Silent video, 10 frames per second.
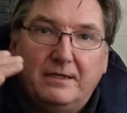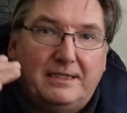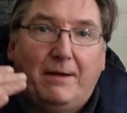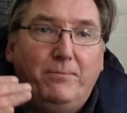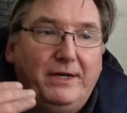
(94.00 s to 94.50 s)

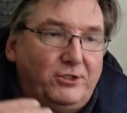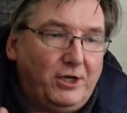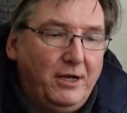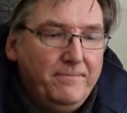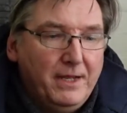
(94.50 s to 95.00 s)

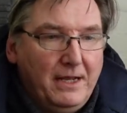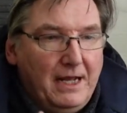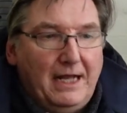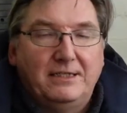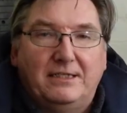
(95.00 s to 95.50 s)
temperature
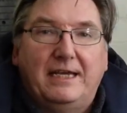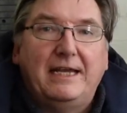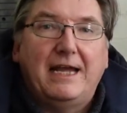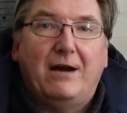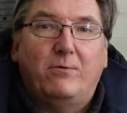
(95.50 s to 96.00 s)
and
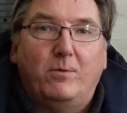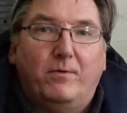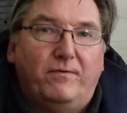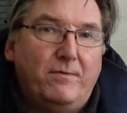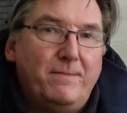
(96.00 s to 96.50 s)
see how it
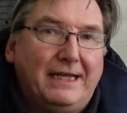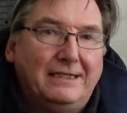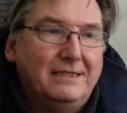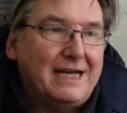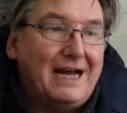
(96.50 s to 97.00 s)
will
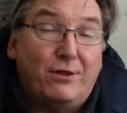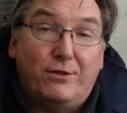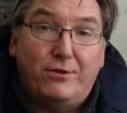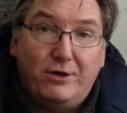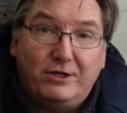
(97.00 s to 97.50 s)
ferment at
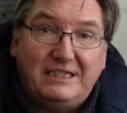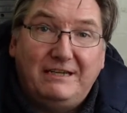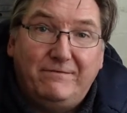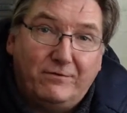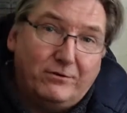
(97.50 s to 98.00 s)

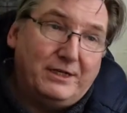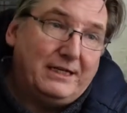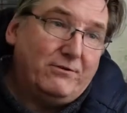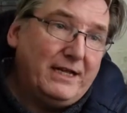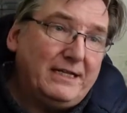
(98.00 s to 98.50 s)
34
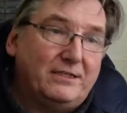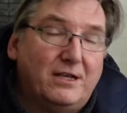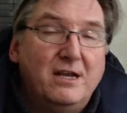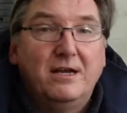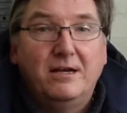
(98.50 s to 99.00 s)

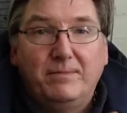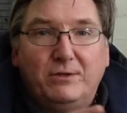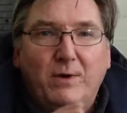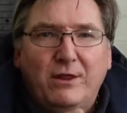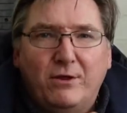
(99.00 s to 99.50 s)
degrees,
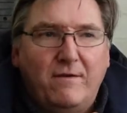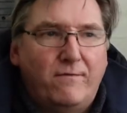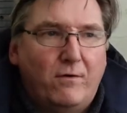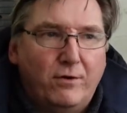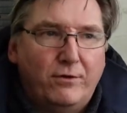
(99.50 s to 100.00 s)
between
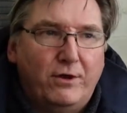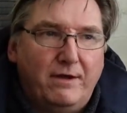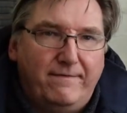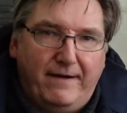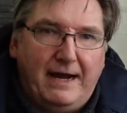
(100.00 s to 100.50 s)
34 and
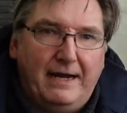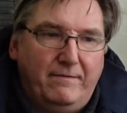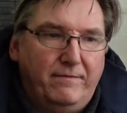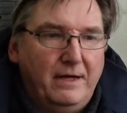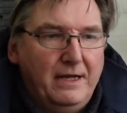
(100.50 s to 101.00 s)

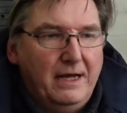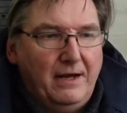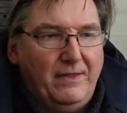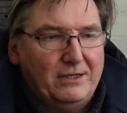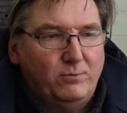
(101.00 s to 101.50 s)
35.
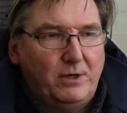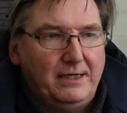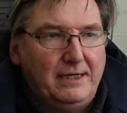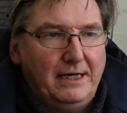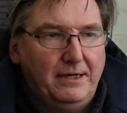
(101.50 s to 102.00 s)
And that's what I
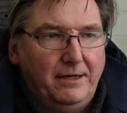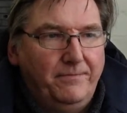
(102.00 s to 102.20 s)
did.